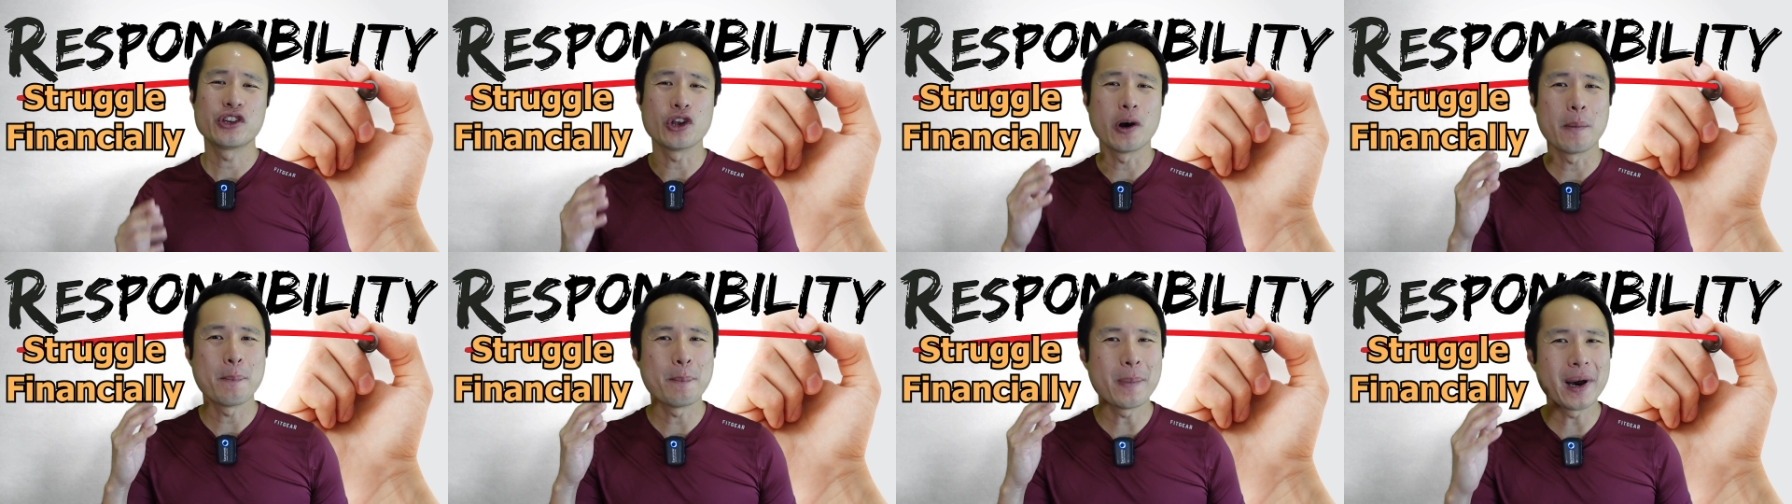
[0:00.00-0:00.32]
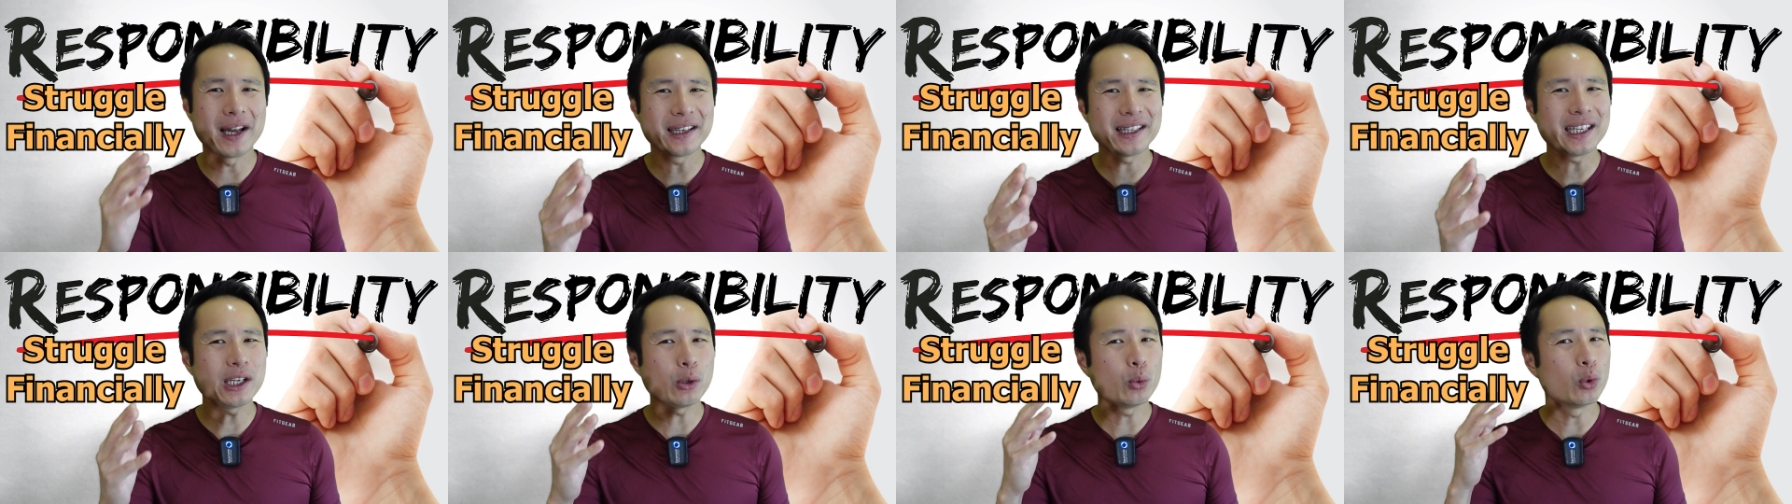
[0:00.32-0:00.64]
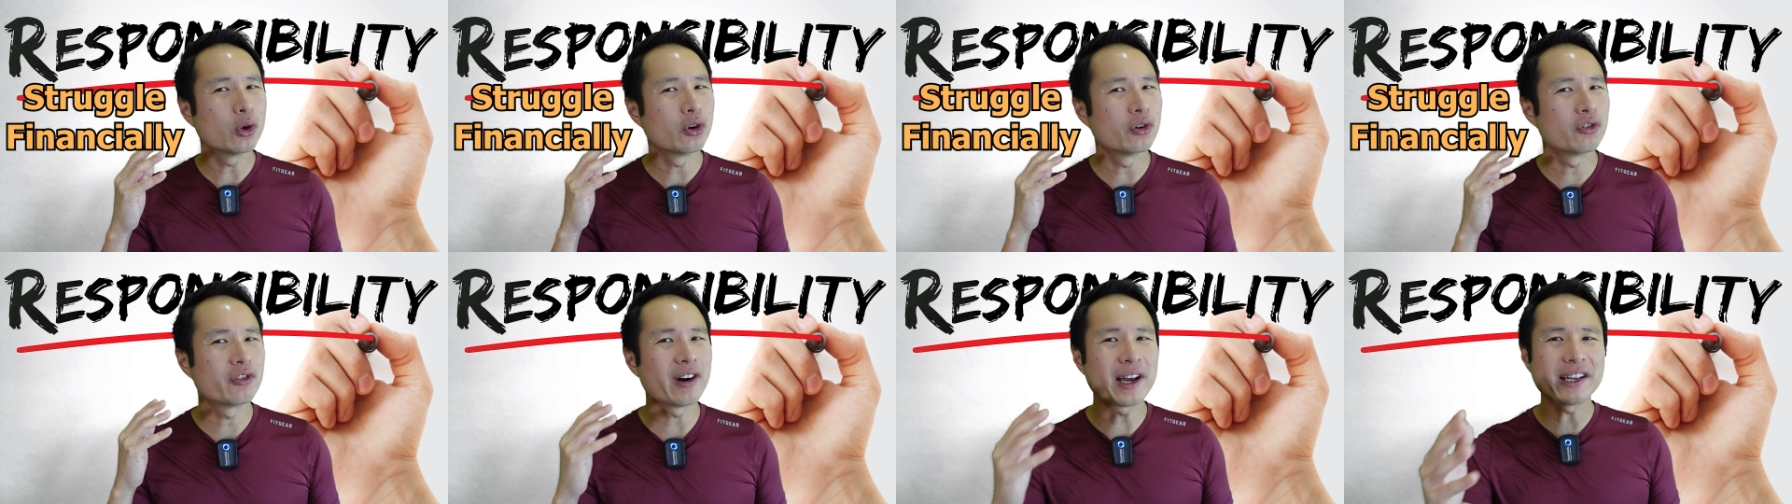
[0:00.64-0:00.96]
your money
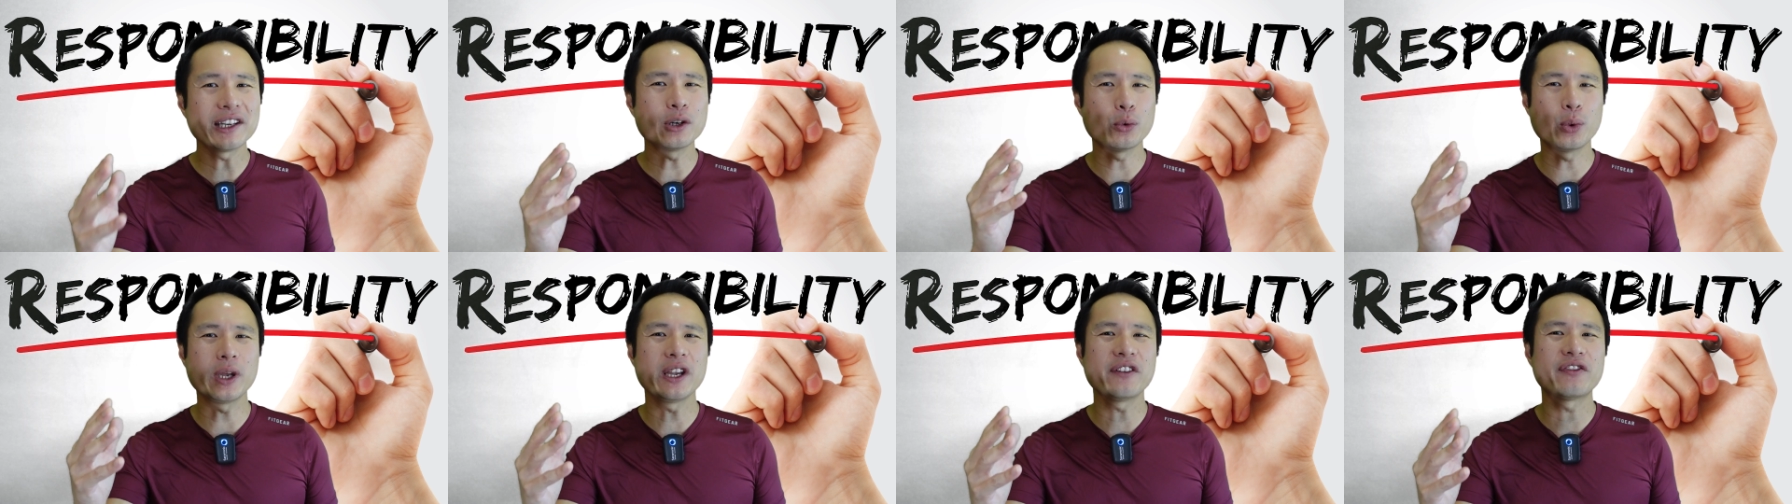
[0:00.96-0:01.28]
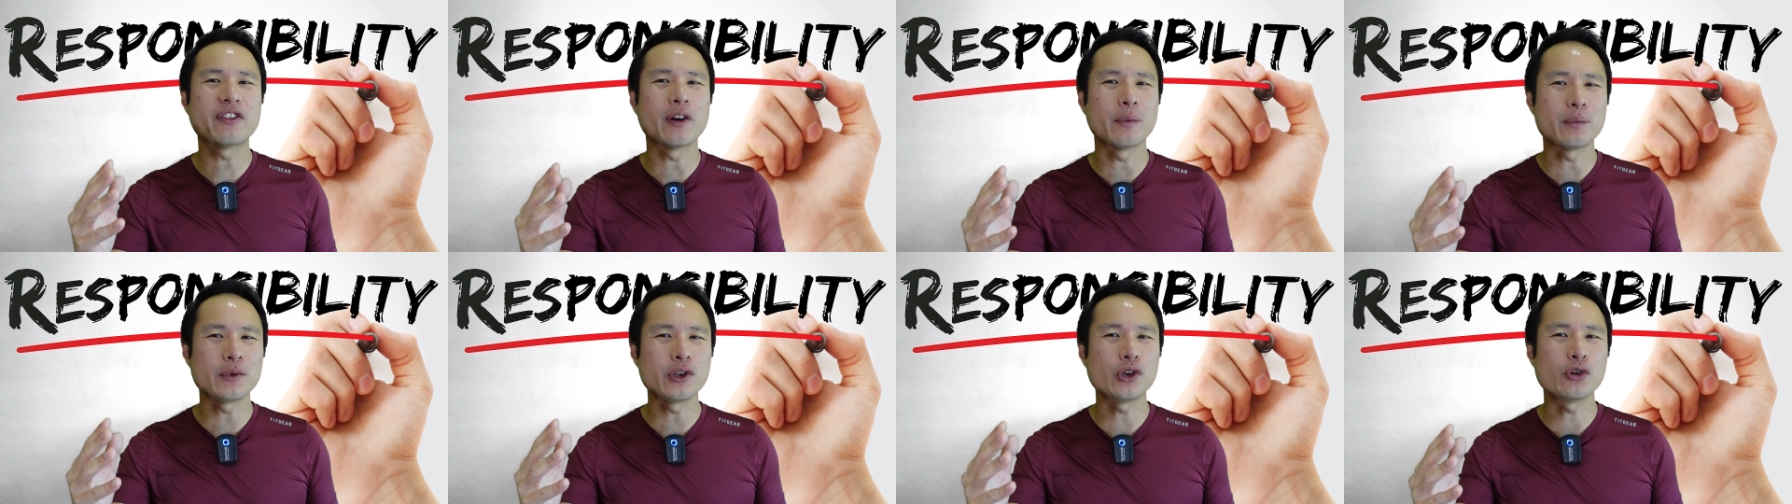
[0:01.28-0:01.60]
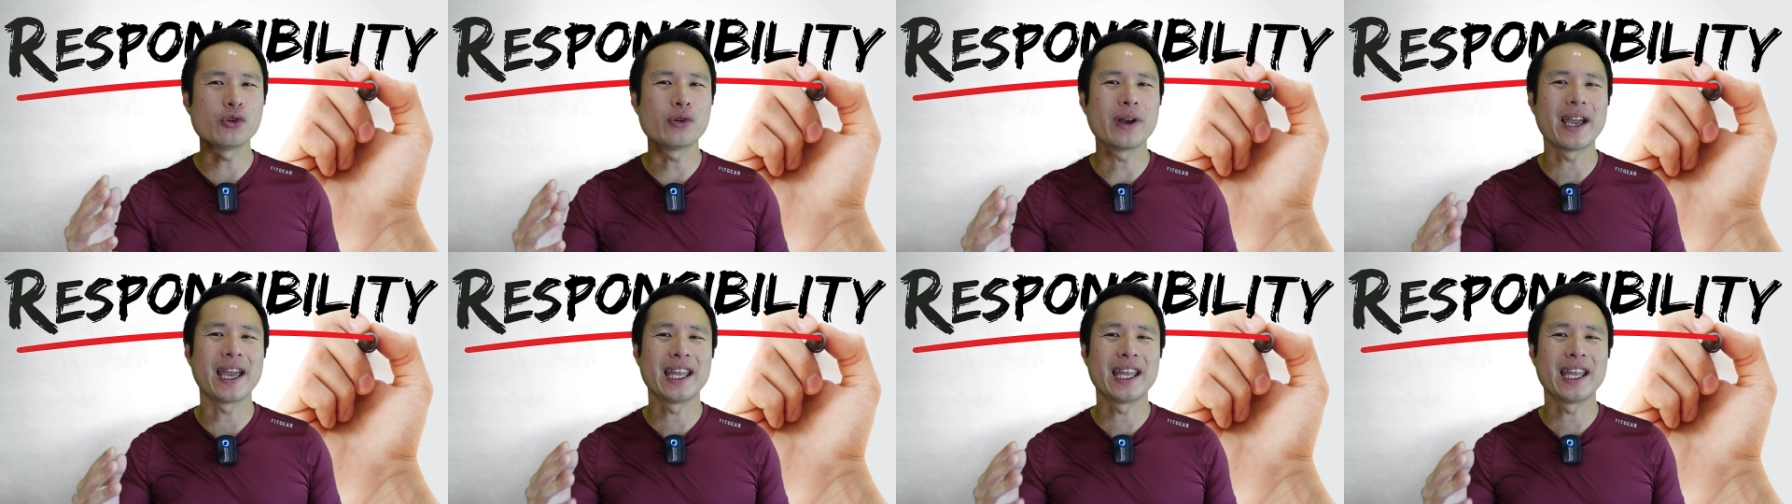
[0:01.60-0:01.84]
will run away from you,